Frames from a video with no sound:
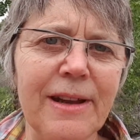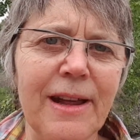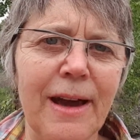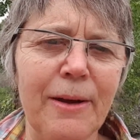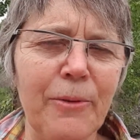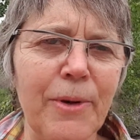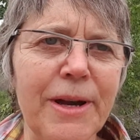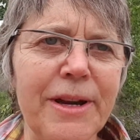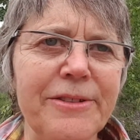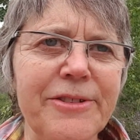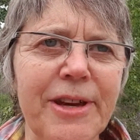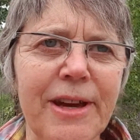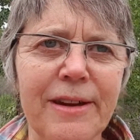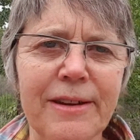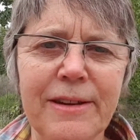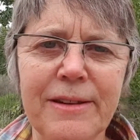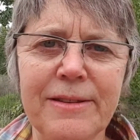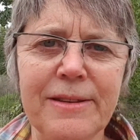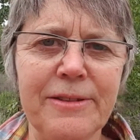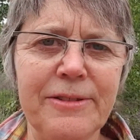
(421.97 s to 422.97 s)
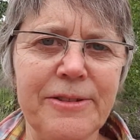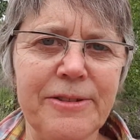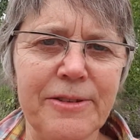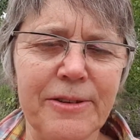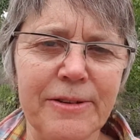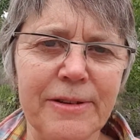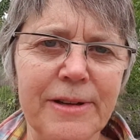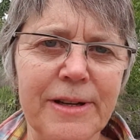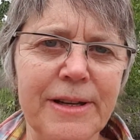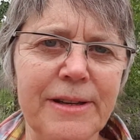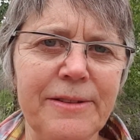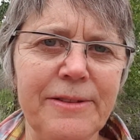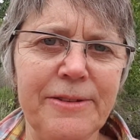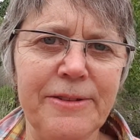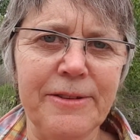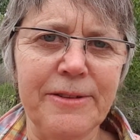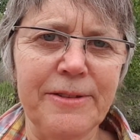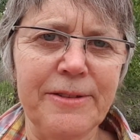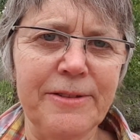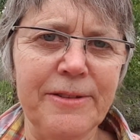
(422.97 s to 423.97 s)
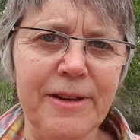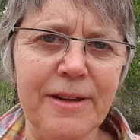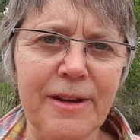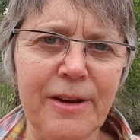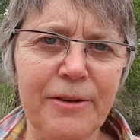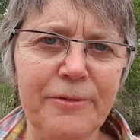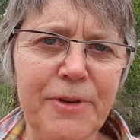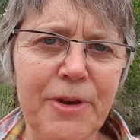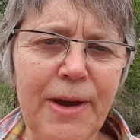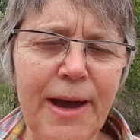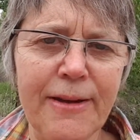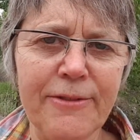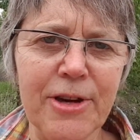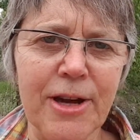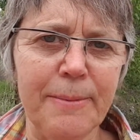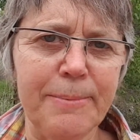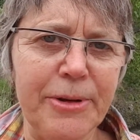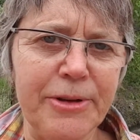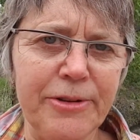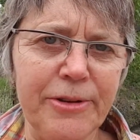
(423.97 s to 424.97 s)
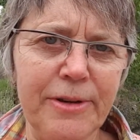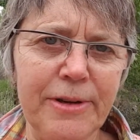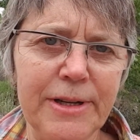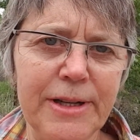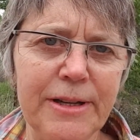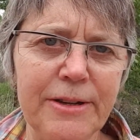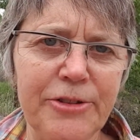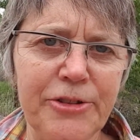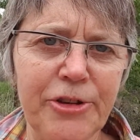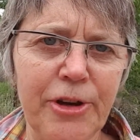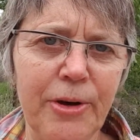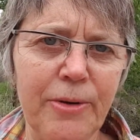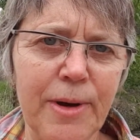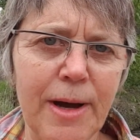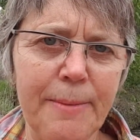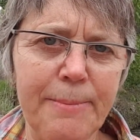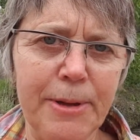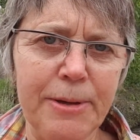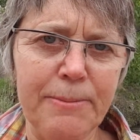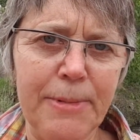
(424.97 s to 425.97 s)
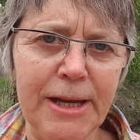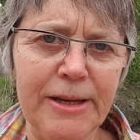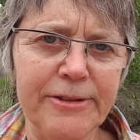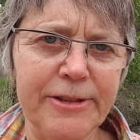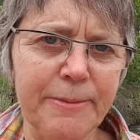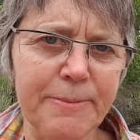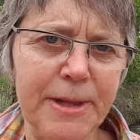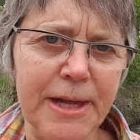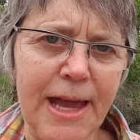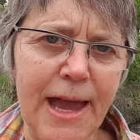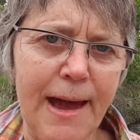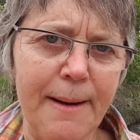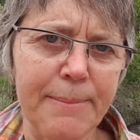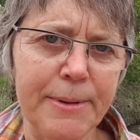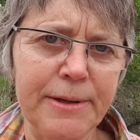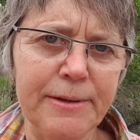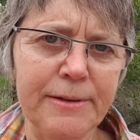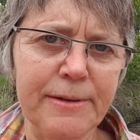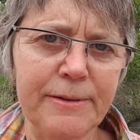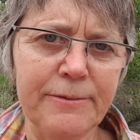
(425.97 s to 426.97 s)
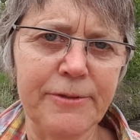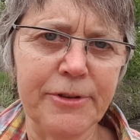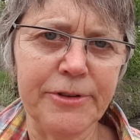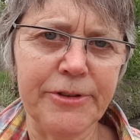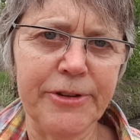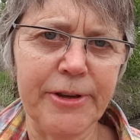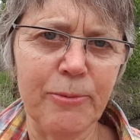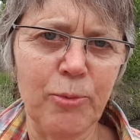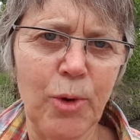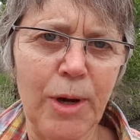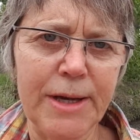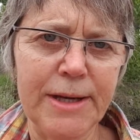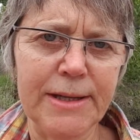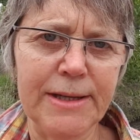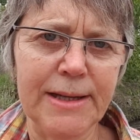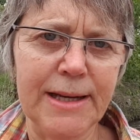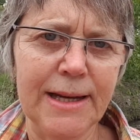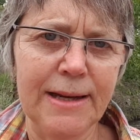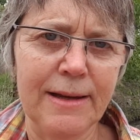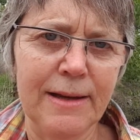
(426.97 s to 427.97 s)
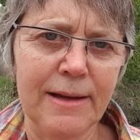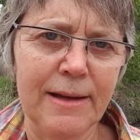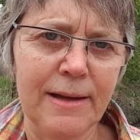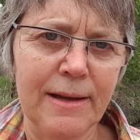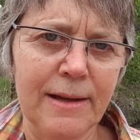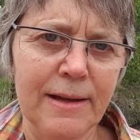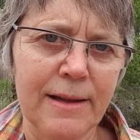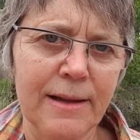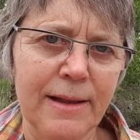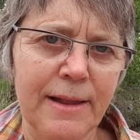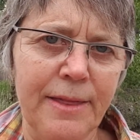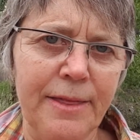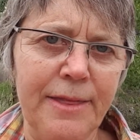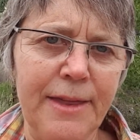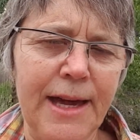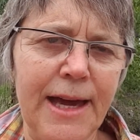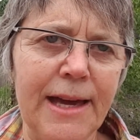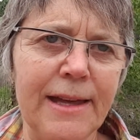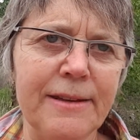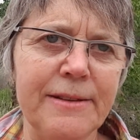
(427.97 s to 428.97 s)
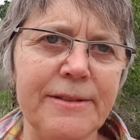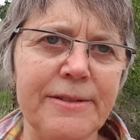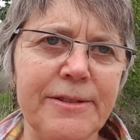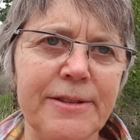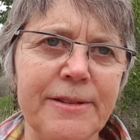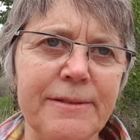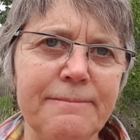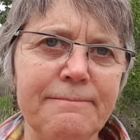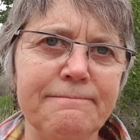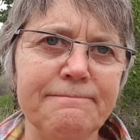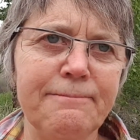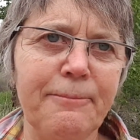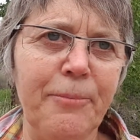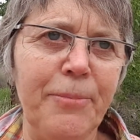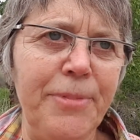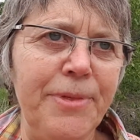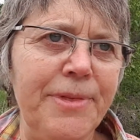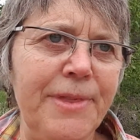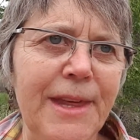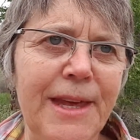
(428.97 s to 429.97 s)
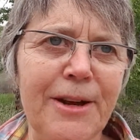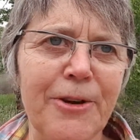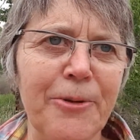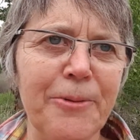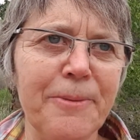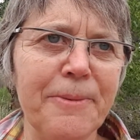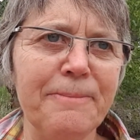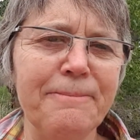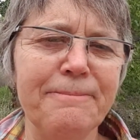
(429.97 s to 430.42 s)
I want to tell you this story is just, if you have an opportunity to show up and make something happen for someone that they don't